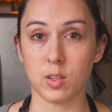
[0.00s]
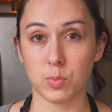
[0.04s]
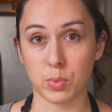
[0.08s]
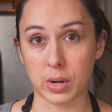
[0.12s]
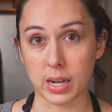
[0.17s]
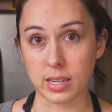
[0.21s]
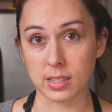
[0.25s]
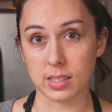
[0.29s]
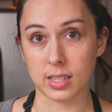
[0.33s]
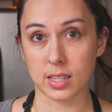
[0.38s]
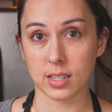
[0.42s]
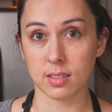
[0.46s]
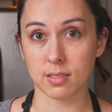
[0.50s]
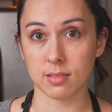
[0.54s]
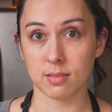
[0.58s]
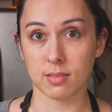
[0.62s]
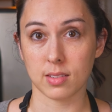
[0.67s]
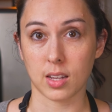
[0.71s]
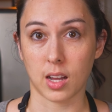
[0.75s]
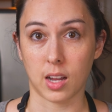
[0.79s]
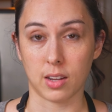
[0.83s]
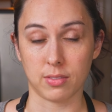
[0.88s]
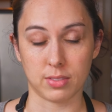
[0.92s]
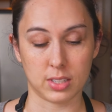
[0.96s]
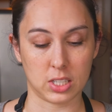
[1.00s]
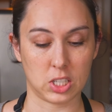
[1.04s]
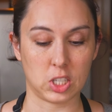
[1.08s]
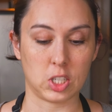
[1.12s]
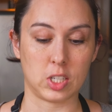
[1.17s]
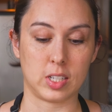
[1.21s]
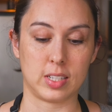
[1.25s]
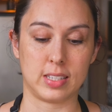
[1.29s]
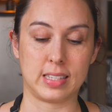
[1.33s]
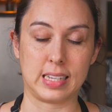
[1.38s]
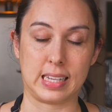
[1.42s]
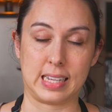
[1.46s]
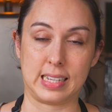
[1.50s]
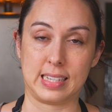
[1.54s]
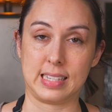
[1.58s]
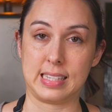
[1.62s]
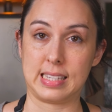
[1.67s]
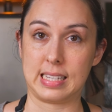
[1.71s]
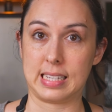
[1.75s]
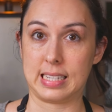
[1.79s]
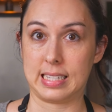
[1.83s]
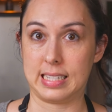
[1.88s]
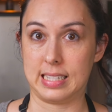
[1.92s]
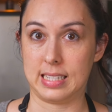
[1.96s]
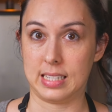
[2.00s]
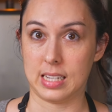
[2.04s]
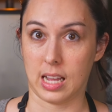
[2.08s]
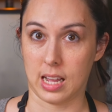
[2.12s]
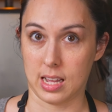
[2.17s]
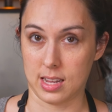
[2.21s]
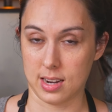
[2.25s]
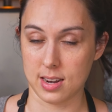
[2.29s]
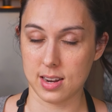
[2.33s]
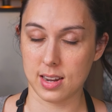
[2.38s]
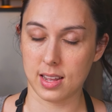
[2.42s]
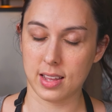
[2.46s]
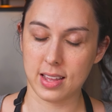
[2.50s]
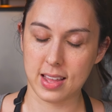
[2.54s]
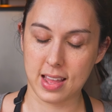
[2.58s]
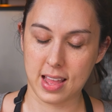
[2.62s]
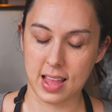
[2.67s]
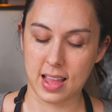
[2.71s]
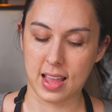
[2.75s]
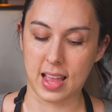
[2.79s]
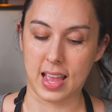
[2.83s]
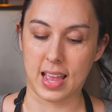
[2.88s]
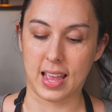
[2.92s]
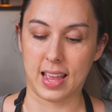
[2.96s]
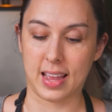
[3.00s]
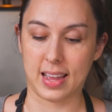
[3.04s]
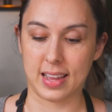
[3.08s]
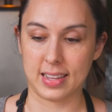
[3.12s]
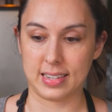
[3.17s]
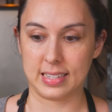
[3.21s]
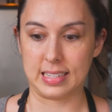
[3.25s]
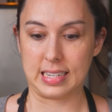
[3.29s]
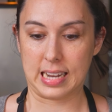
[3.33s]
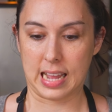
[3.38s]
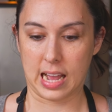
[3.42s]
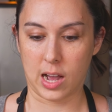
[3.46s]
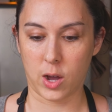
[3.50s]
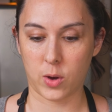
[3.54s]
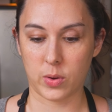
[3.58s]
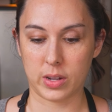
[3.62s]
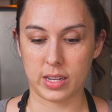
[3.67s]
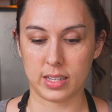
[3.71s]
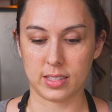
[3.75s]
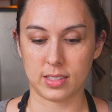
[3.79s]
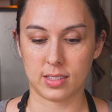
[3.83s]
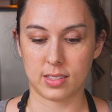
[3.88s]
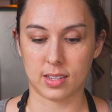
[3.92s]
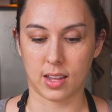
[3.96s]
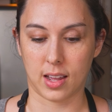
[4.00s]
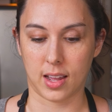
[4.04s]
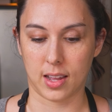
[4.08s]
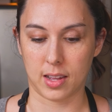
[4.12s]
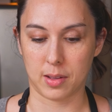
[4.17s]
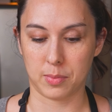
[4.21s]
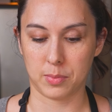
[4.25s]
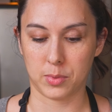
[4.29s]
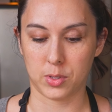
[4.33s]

pressing of the cheese is done. And now it's time